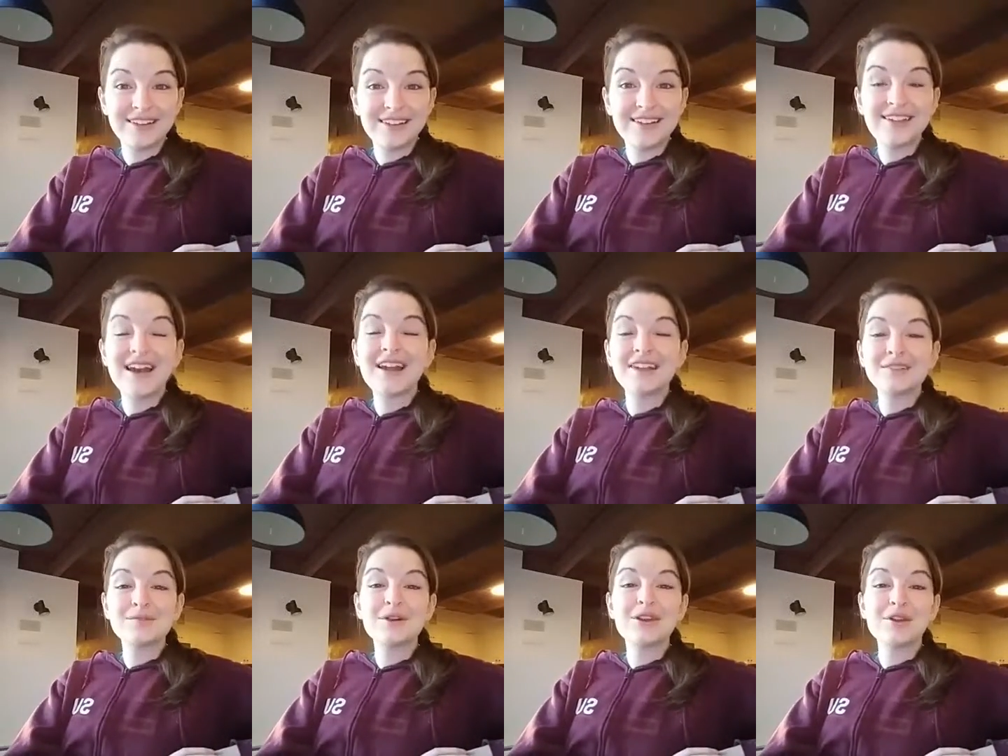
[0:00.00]
That
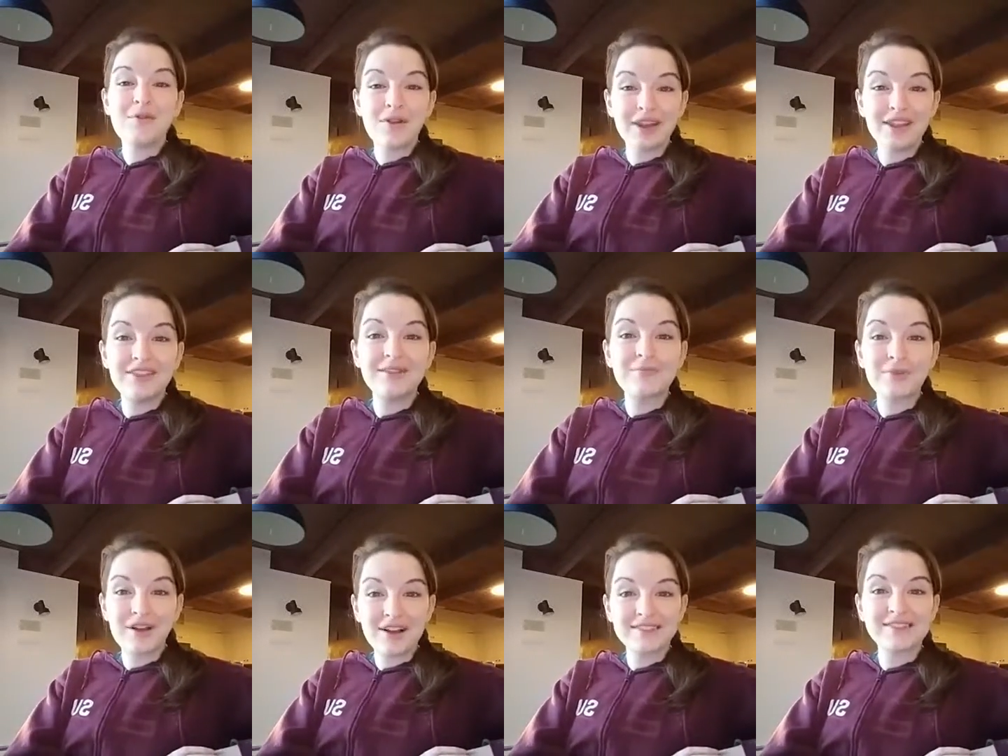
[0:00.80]
is what you are in the
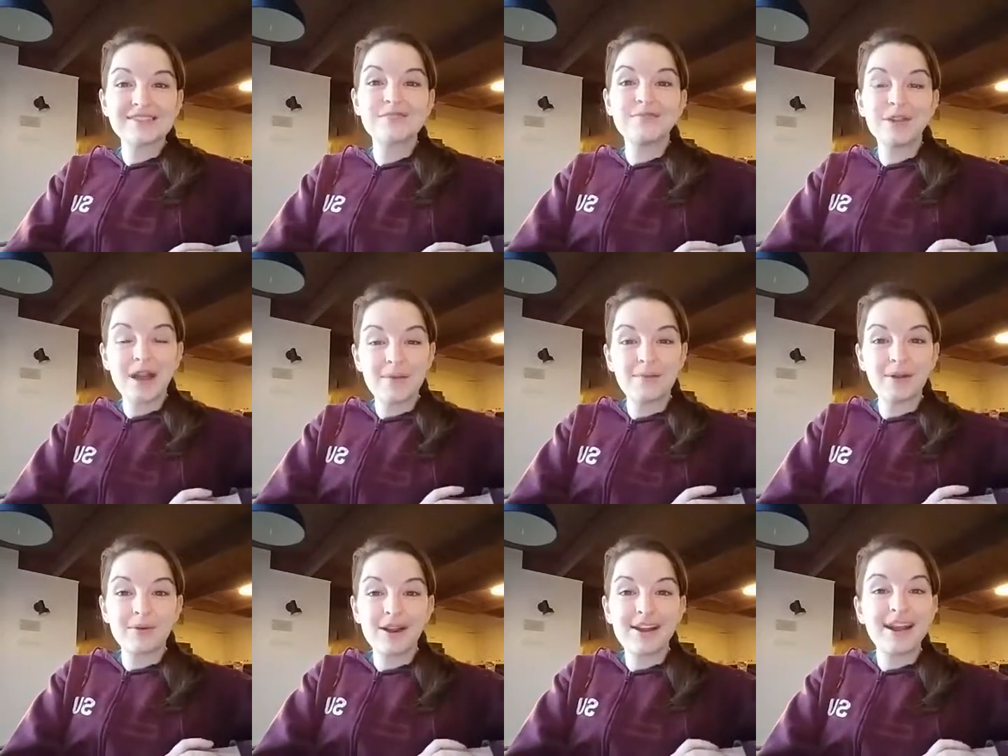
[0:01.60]
process of
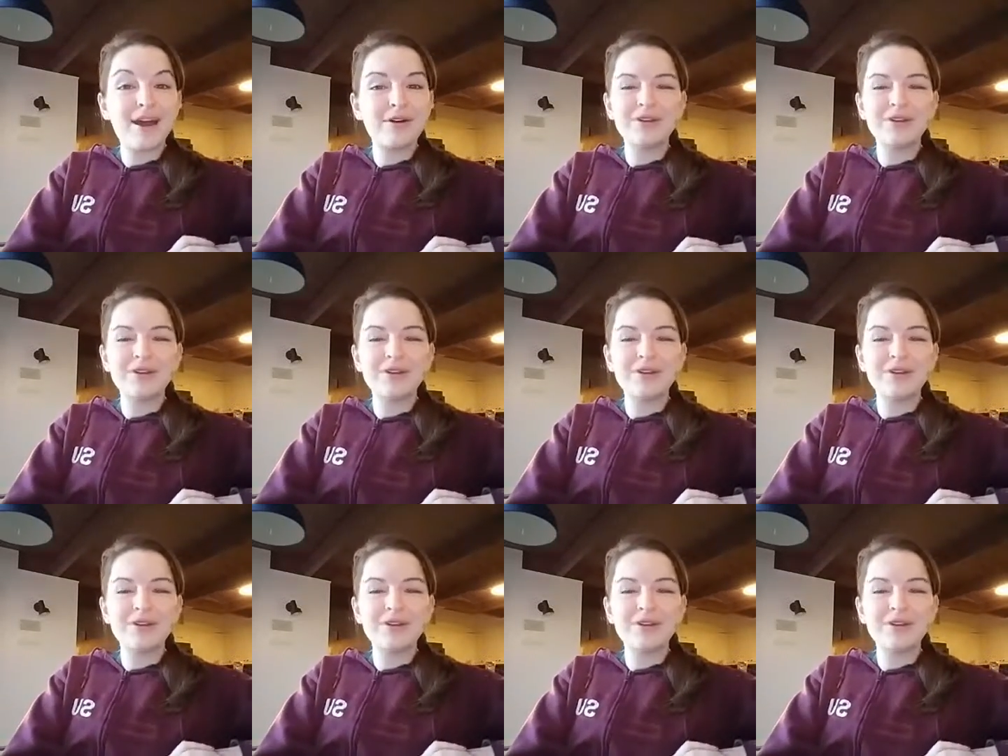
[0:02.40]
becoming right now.